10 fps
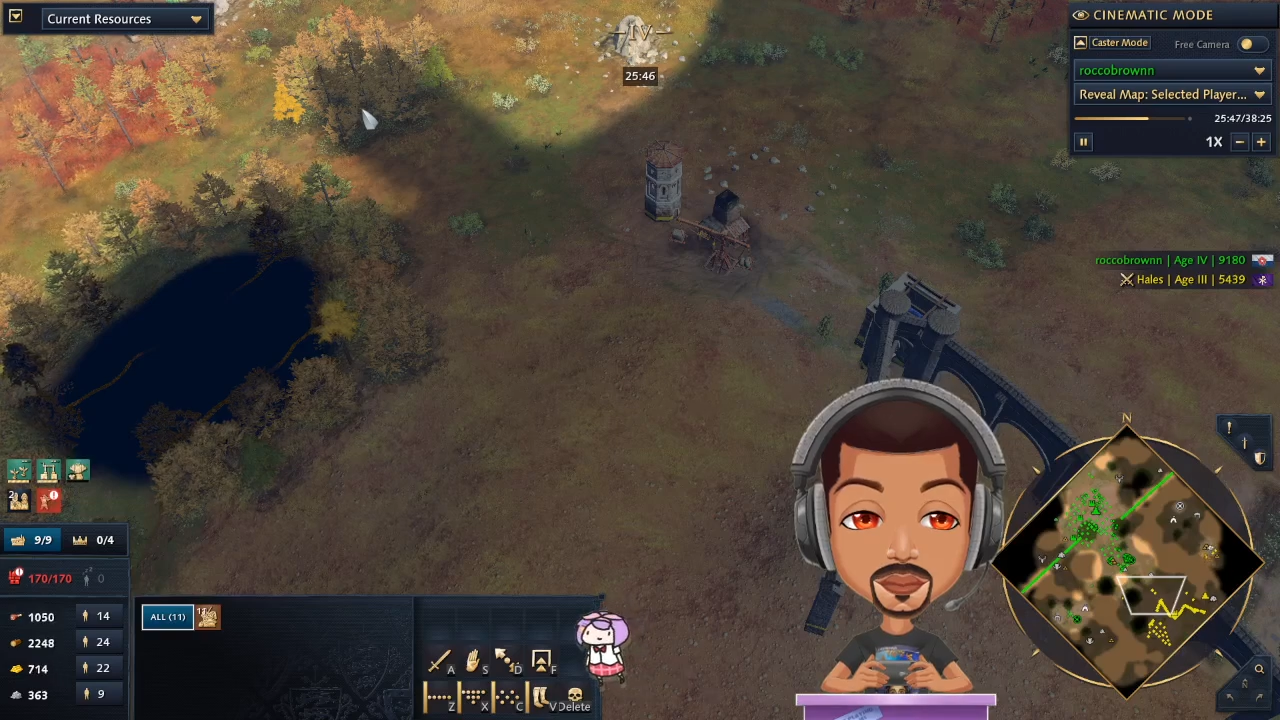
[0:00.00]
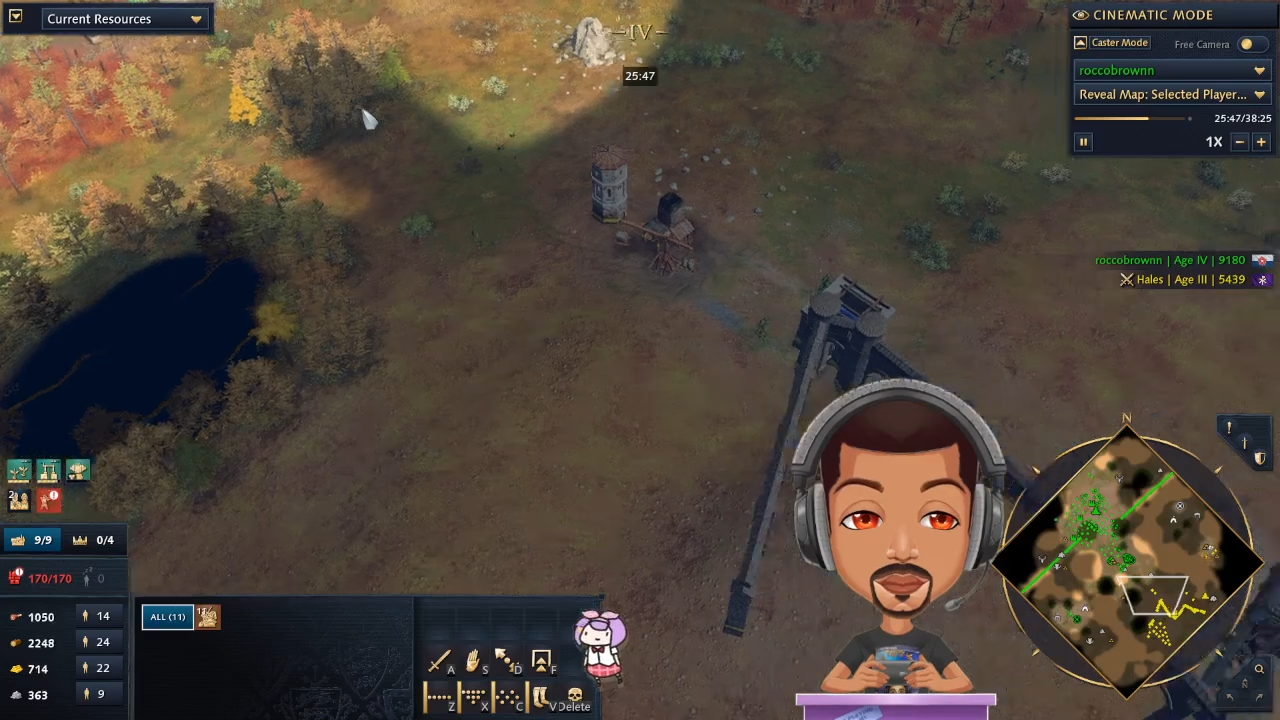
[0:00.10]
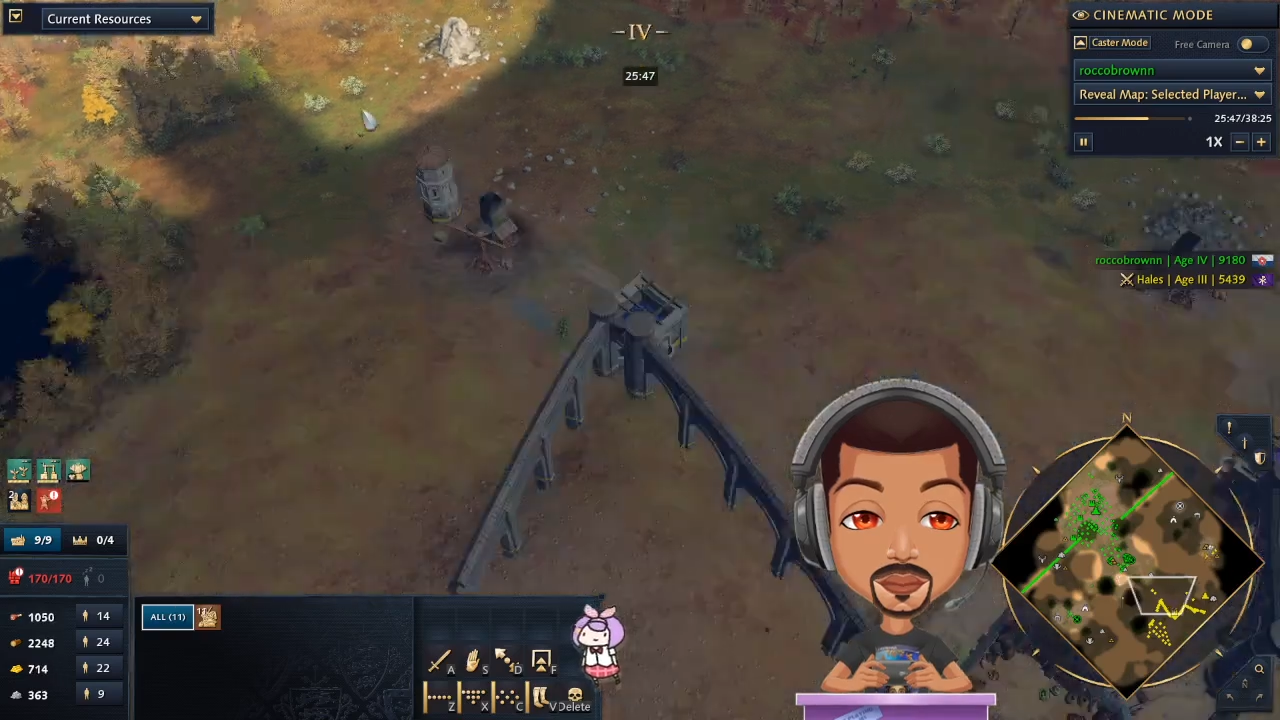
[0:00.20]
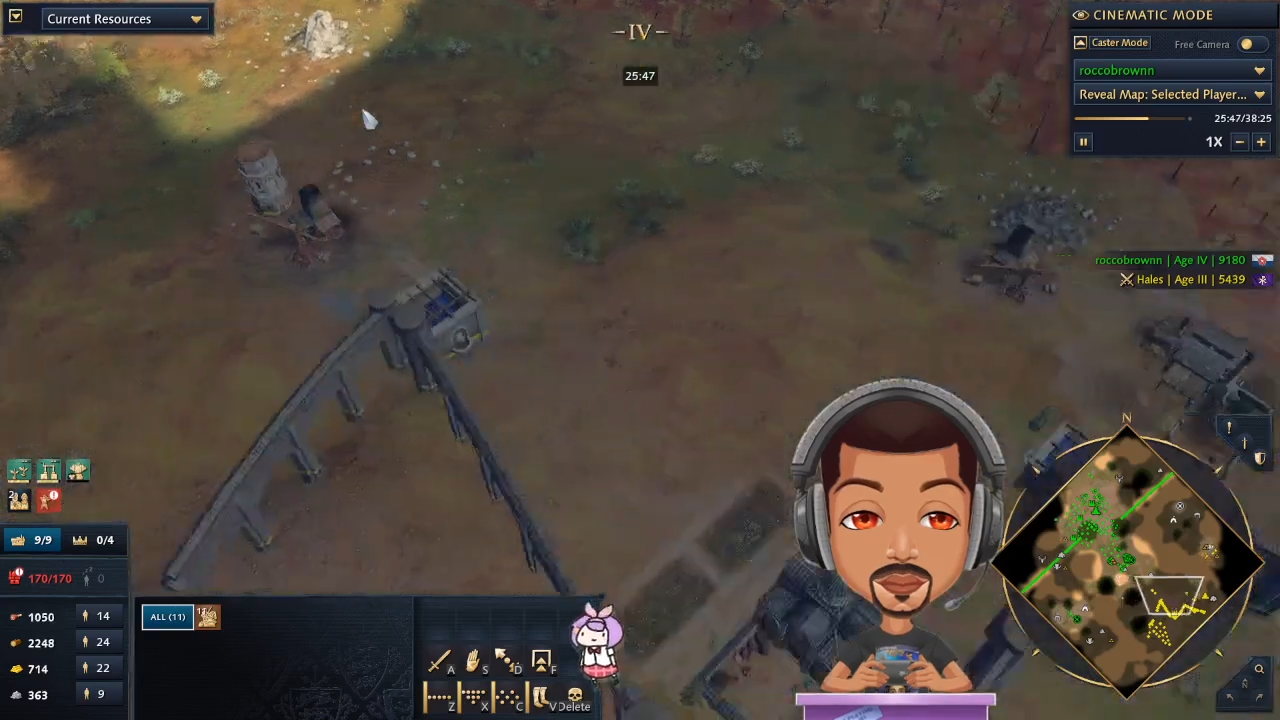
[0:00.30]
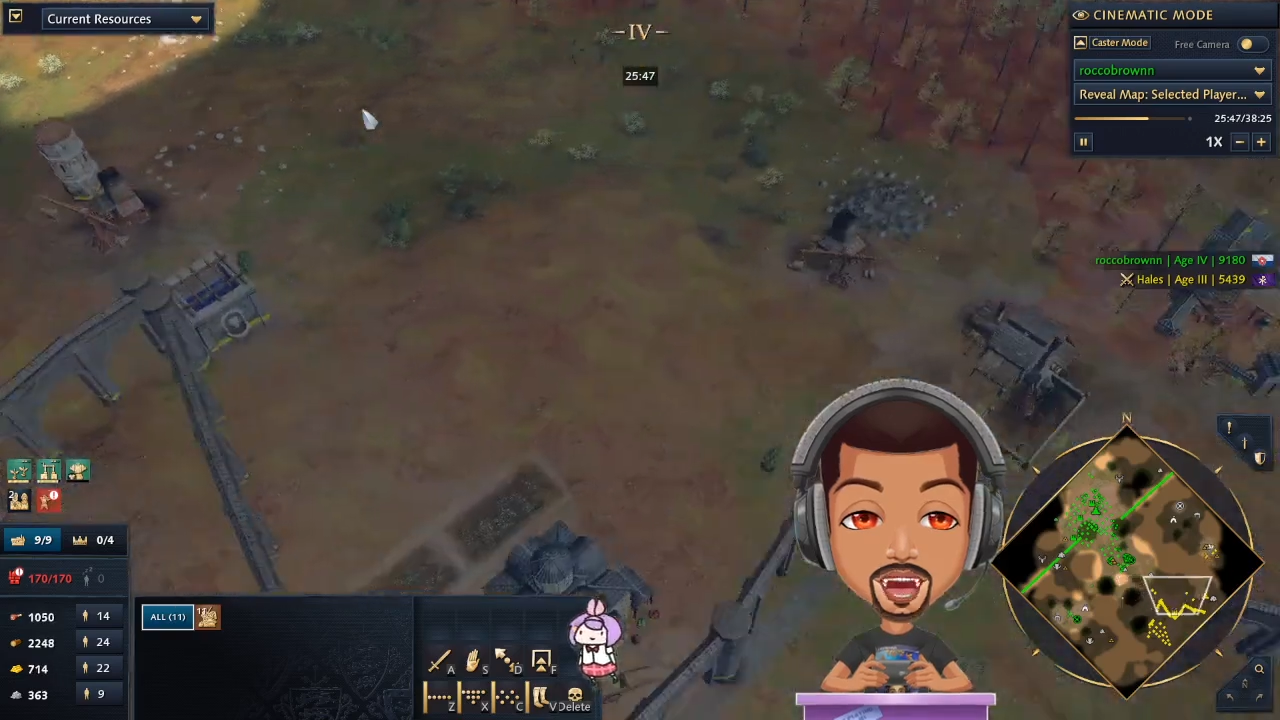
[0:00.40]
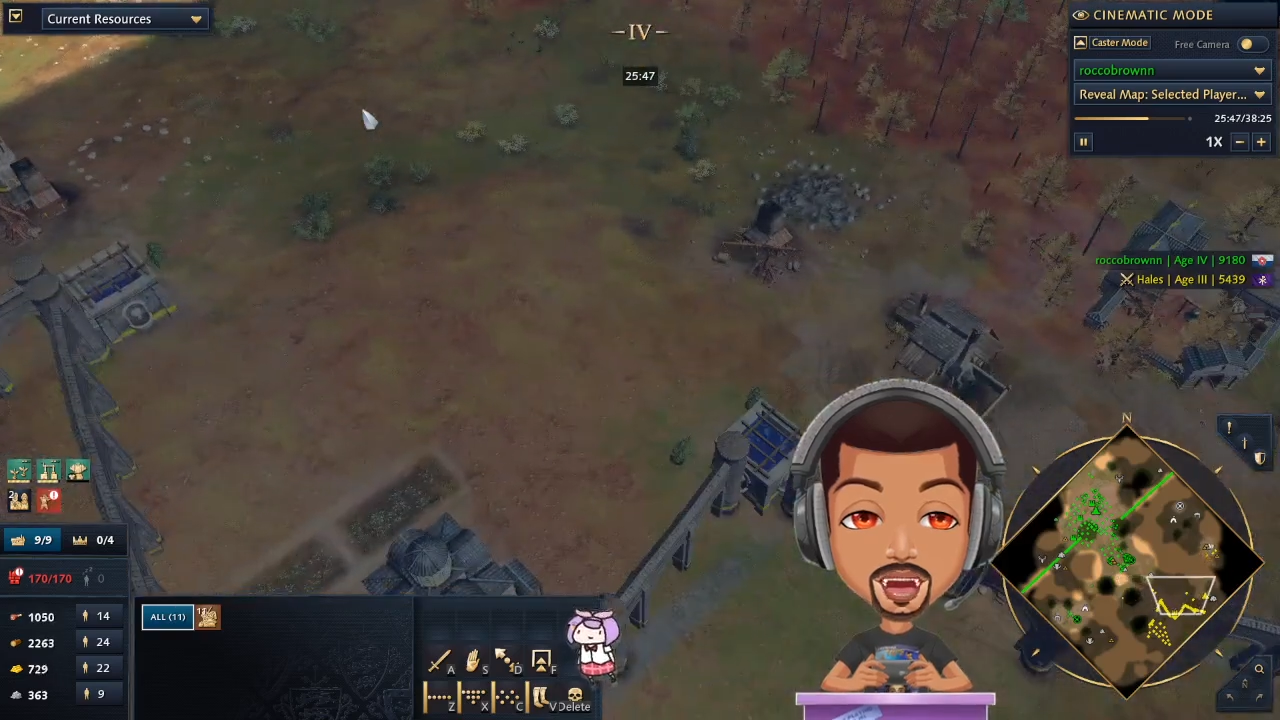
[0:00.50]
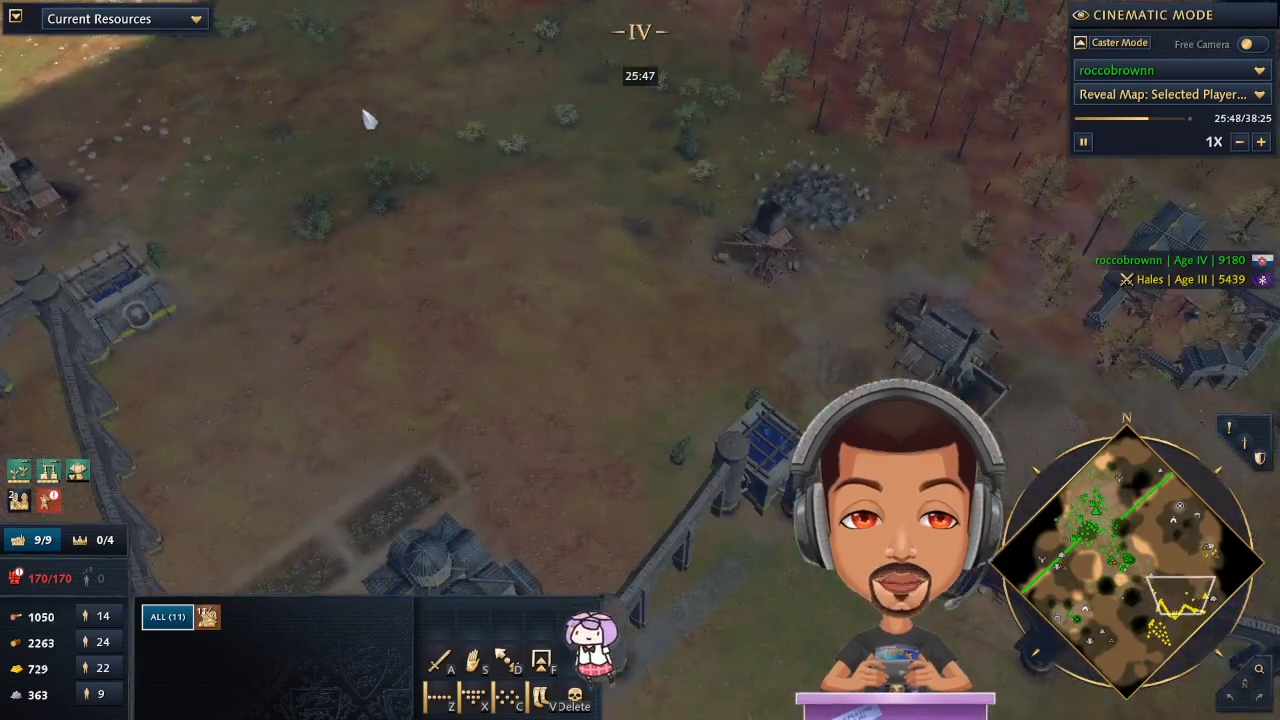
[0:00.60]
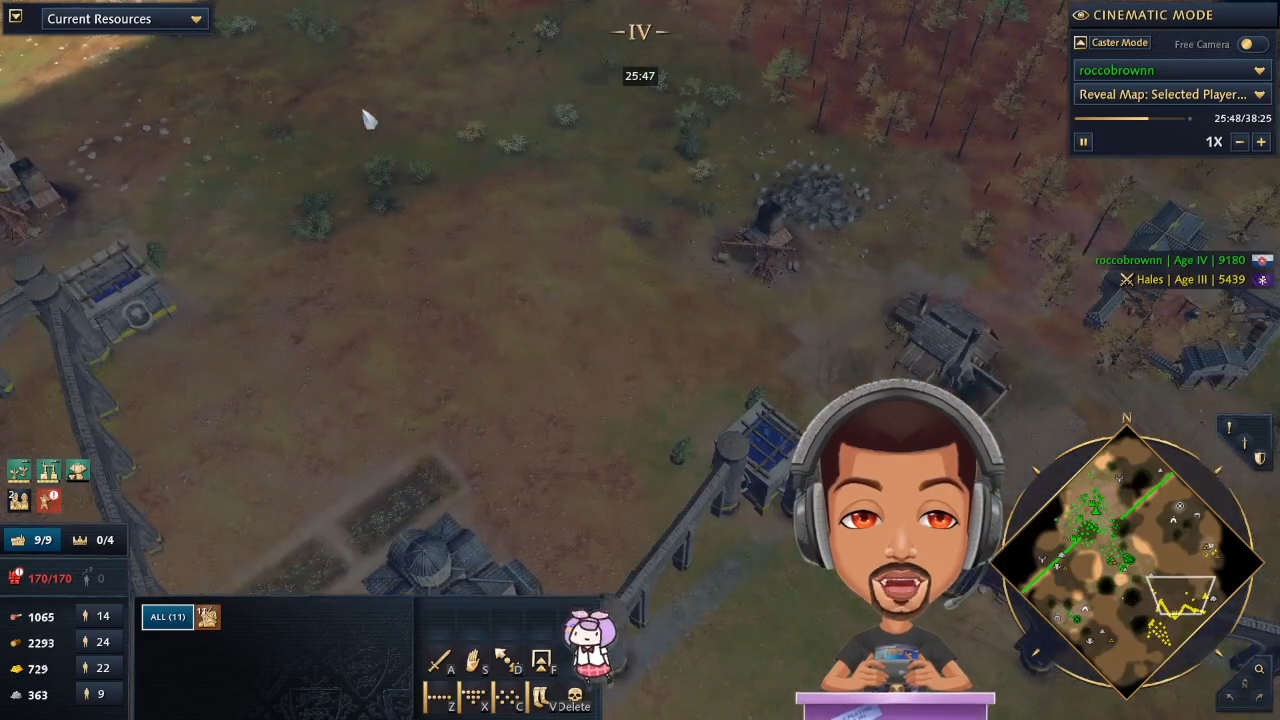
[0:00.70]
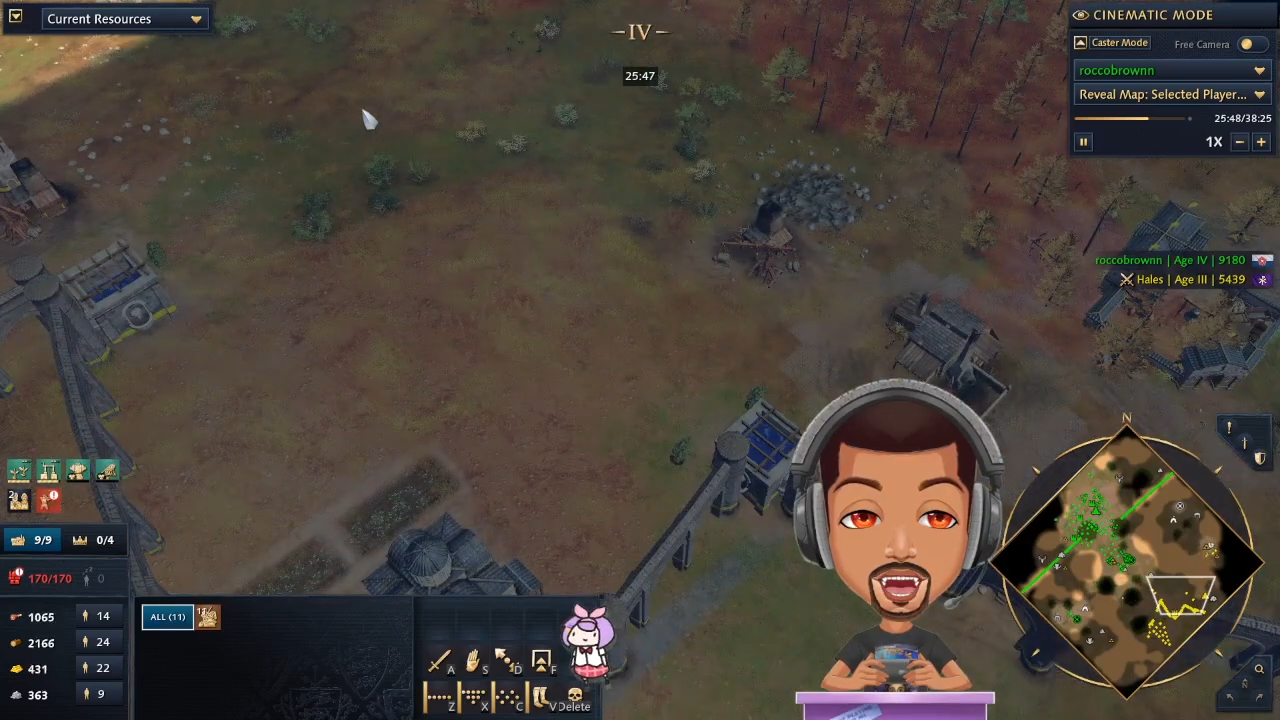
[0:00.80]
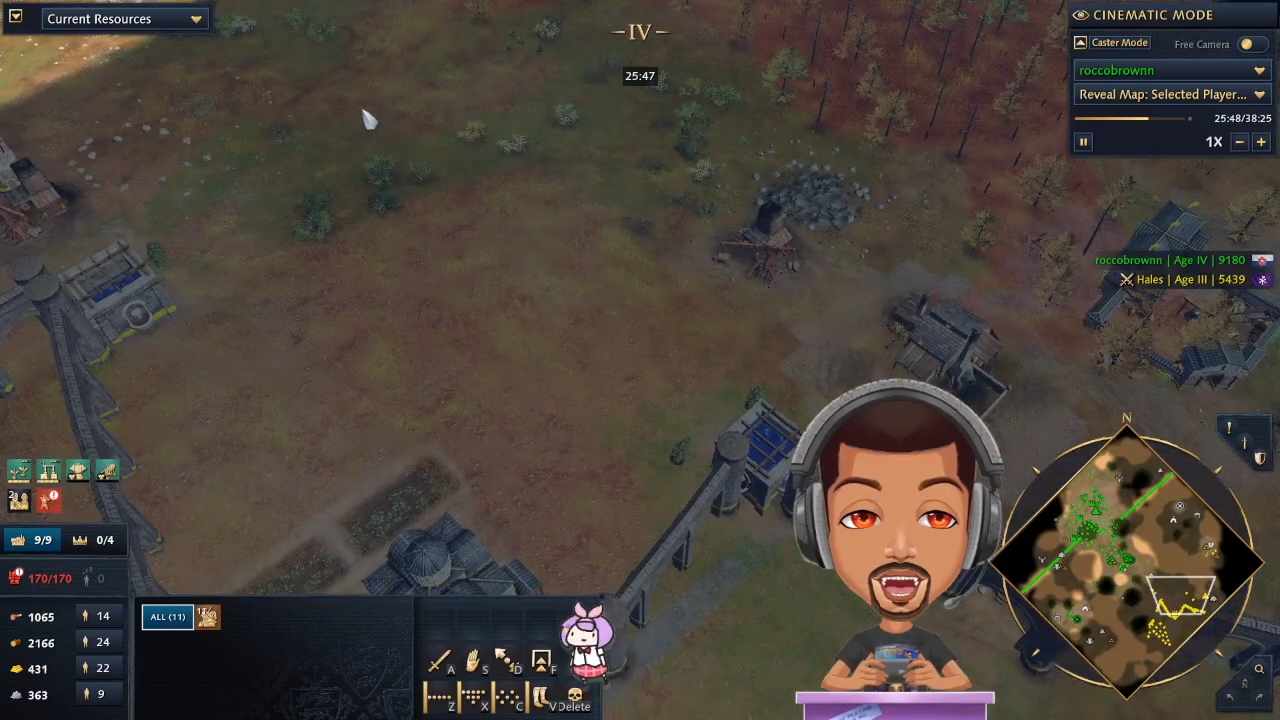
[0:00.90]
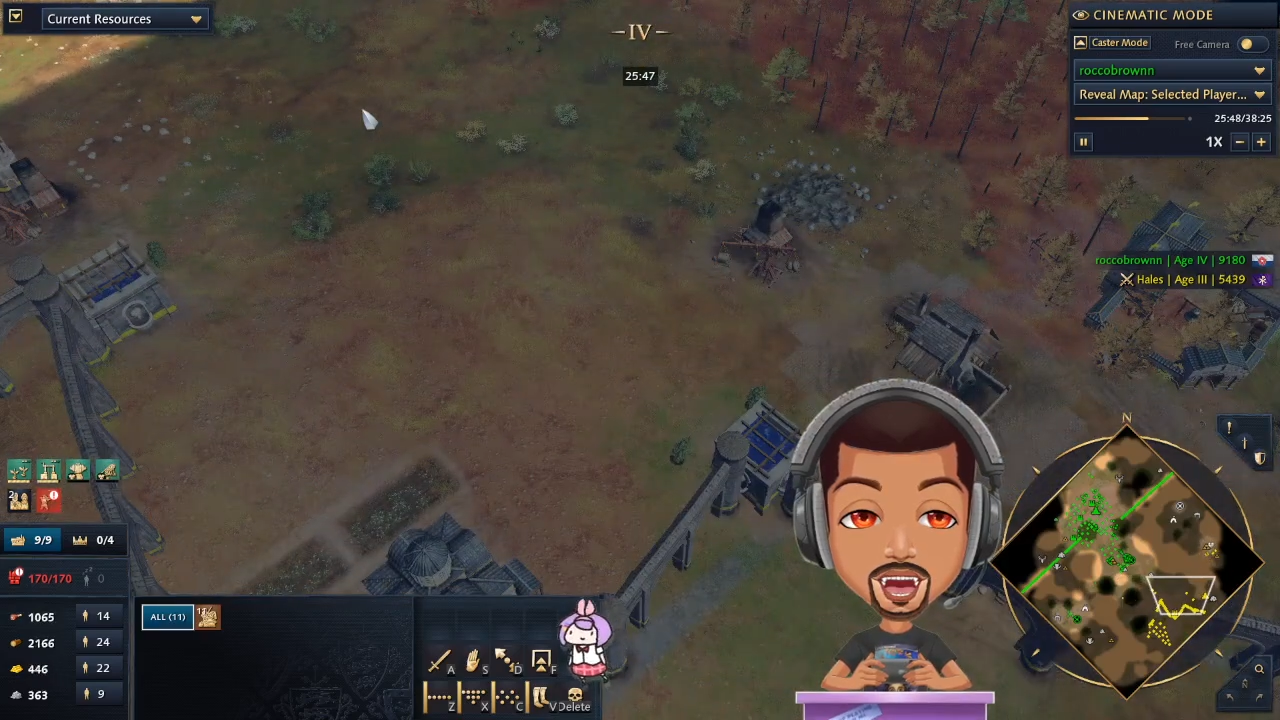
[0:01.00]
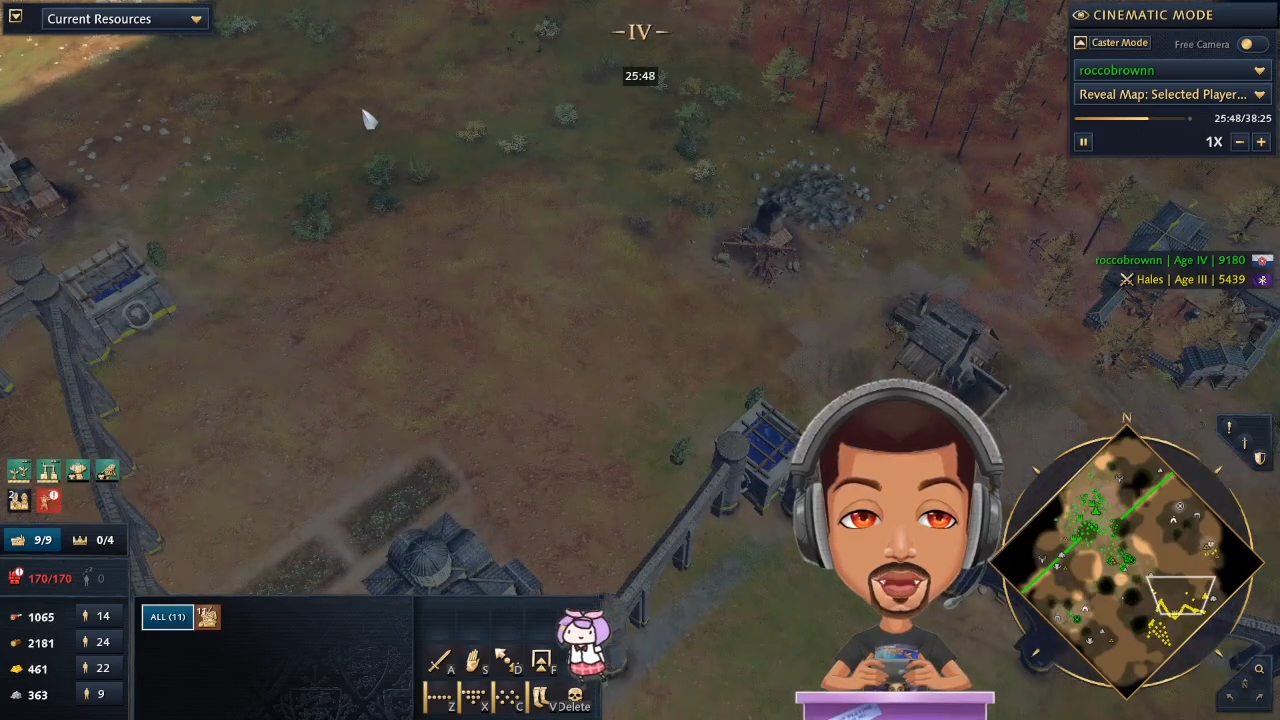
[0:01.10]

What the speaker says: They're chasing my